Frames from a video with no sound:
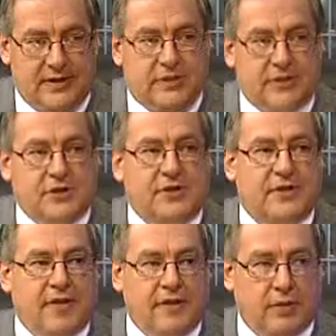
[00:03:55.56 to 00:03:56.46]
the budget,
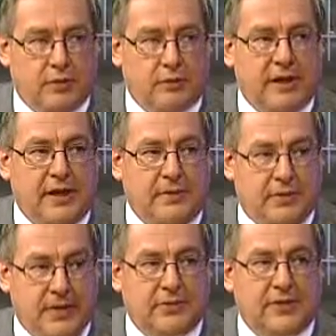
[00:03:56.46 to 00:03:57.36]
then there will be a
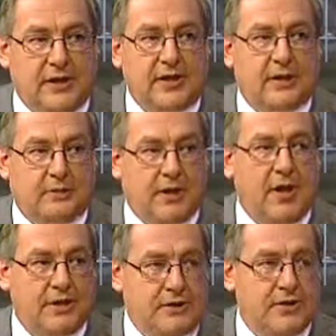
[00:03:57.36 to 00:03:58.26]
penalty
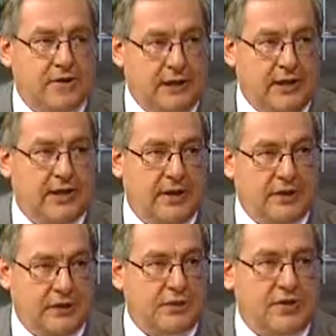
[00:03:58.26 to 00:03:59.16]
applied to the
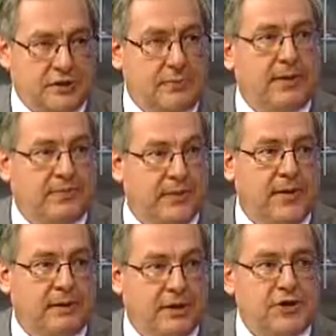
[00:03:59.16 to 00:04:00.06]
usage above
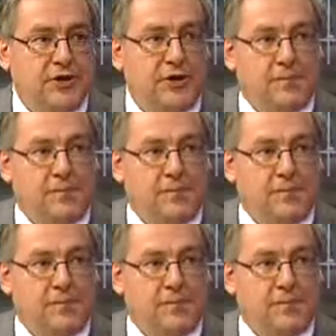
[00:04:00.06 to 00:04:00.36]
the budgeted